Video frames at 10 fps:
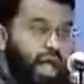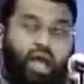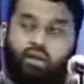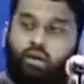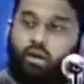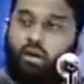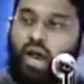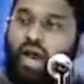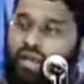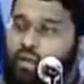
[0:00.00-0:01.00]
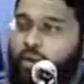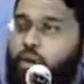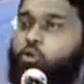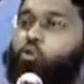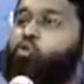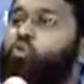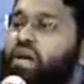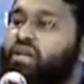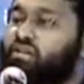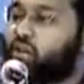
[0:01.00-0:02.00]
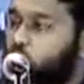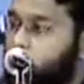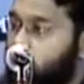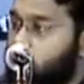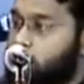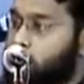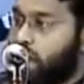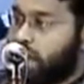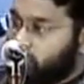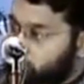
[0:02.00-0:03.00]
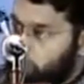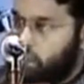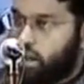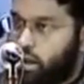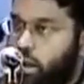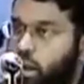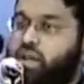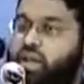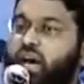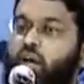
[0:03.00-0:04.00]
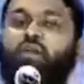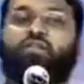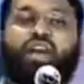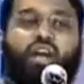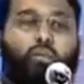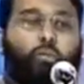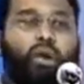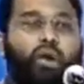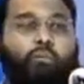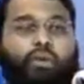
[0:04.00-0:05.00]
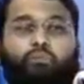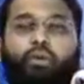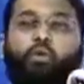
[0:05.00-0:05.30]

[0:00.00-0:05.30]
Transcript: And anybody who reads the Quran and Sunnah cannot help but be